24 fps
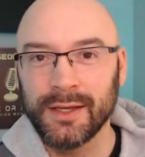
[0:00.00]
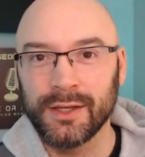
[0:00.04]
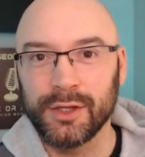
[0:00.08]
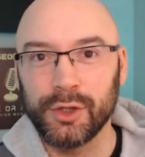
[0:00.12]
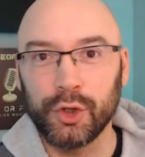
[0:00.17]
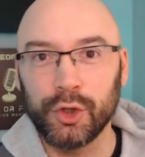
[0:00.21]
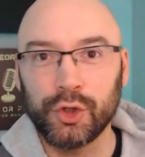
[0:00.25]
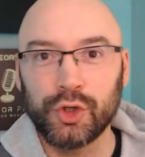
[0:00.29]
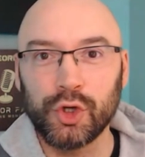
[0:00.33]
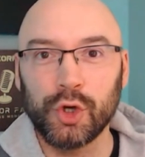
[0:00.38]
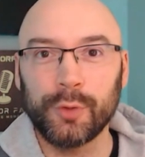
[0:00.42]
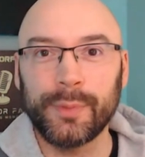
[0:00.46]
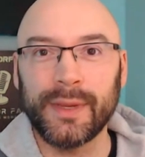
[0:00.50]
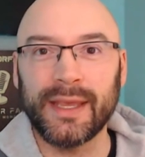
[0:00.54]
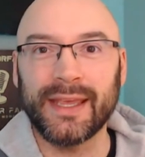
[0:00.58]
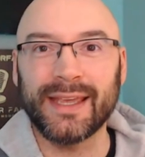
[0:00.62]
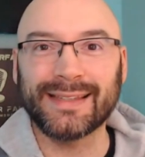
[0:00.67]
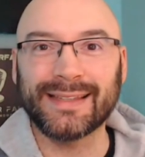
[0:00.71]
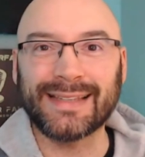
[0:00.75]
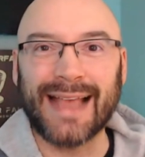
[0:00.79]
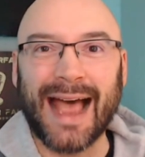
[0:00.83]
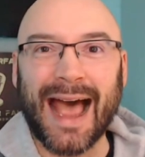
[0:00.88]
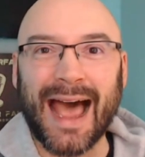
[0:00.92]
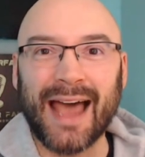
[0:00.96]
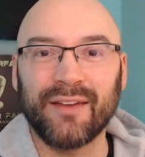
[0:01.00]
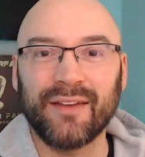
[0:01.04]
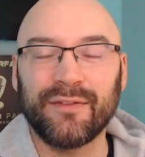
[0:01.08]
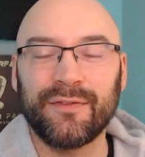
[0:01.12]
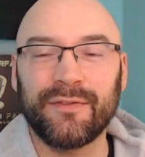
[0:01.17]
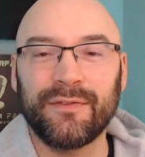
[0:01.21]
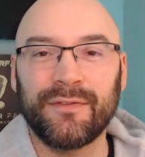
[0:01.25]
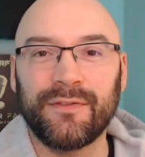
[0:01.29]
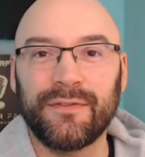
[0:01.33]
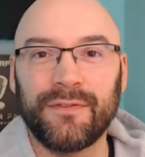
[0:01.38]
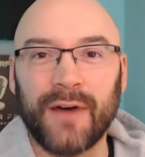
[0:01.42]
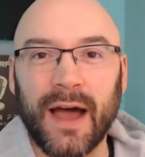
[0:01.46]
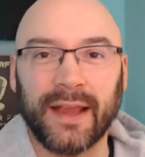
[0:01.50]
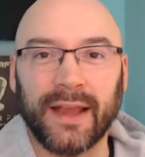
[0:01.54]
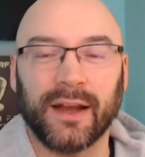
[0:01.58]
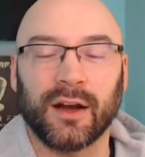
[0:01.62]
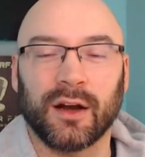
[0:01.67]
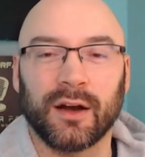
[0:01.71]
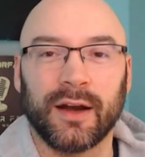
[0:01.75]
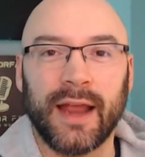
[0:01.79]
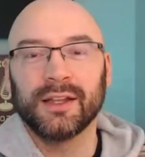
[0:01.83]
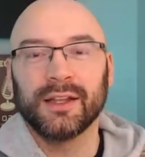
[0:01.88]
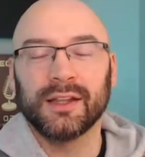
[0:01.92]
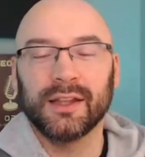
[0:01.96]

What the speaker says: YouTube is on fire.